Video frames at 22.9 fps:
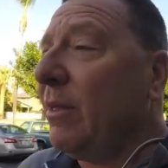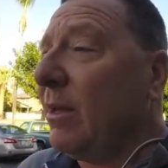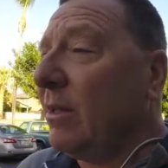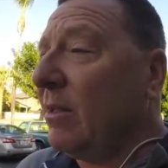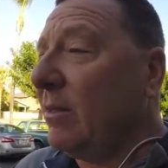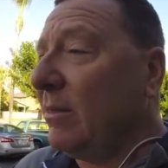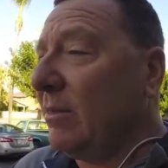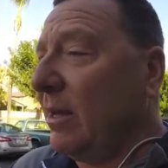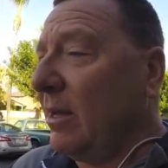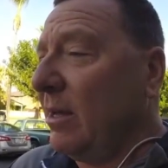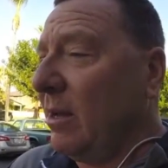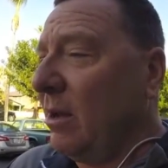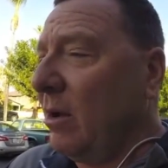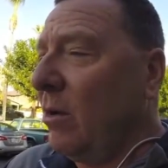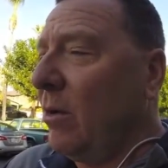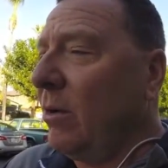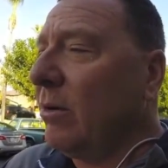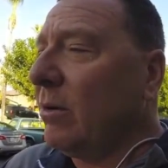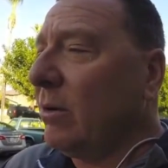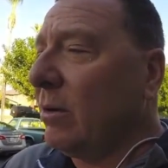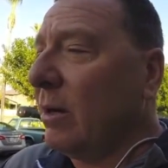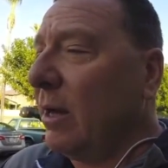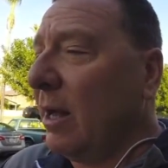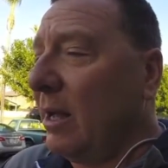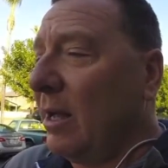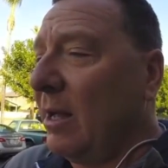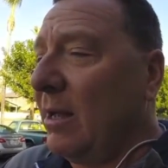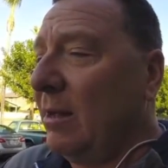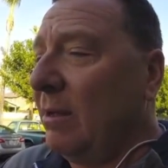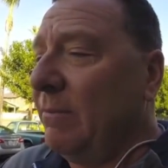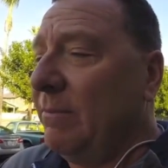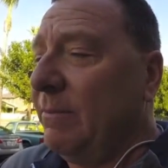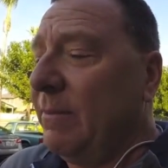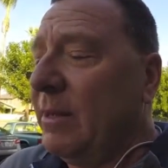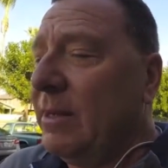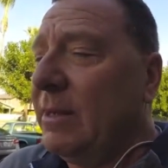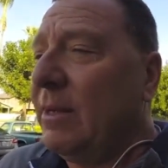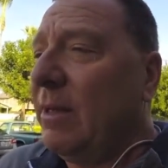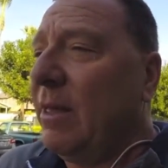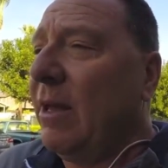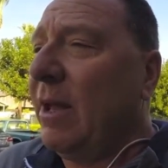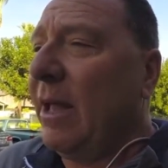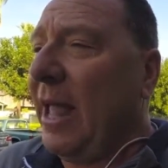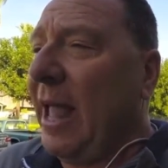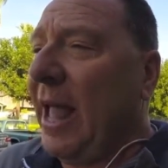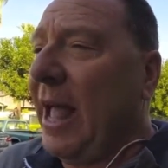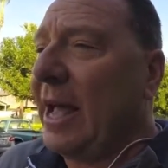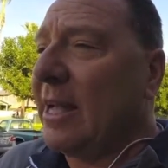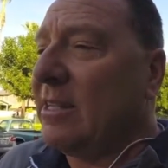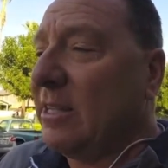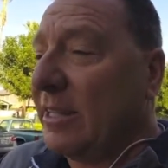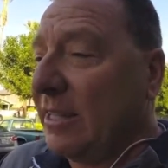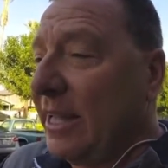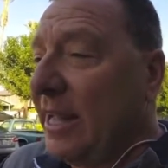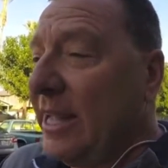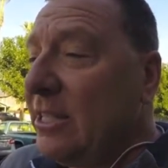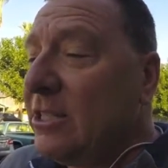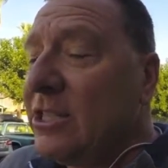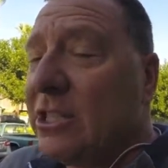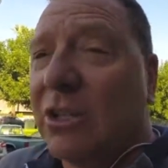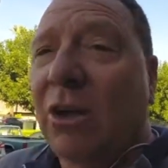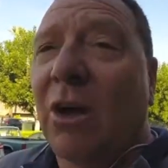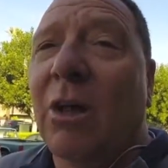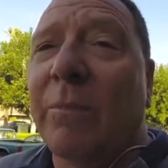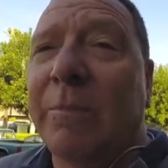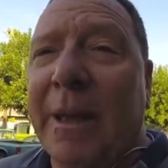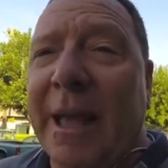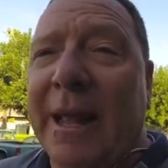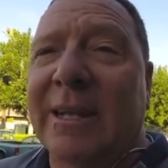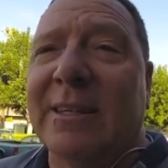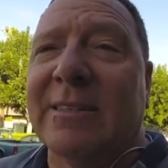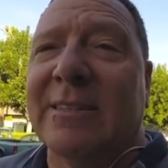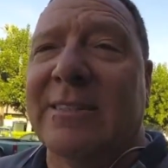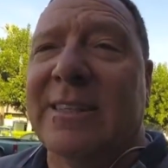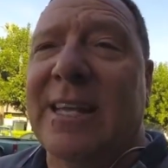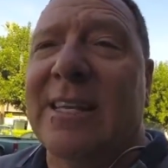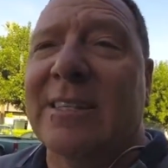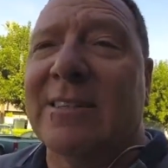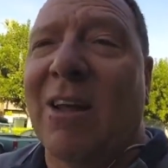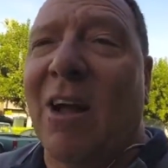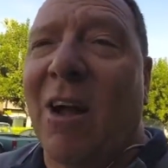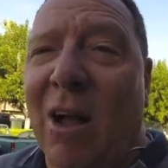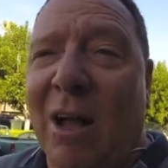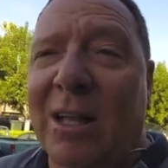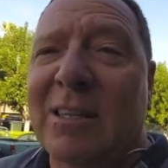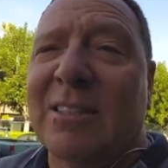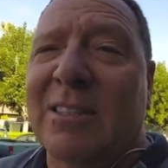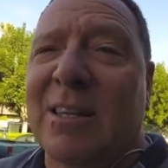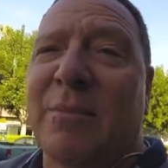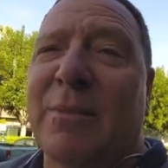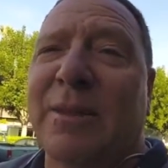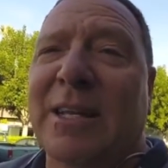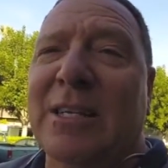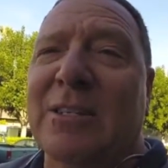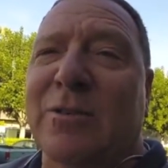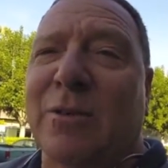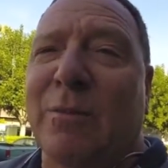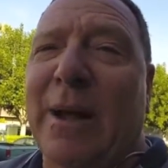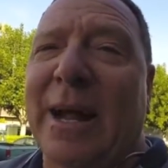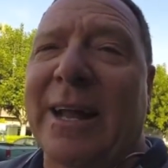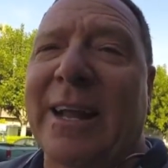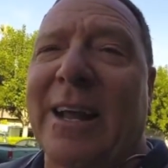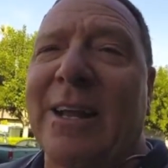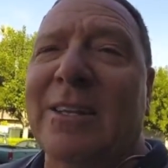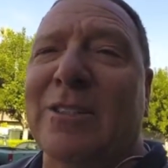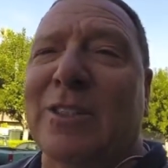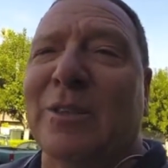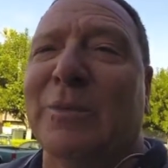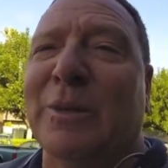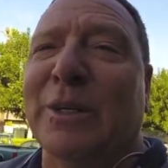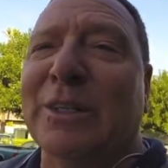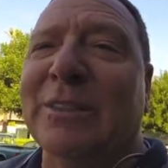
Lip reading: the owner, has installed pedal assist on some of these for my customers.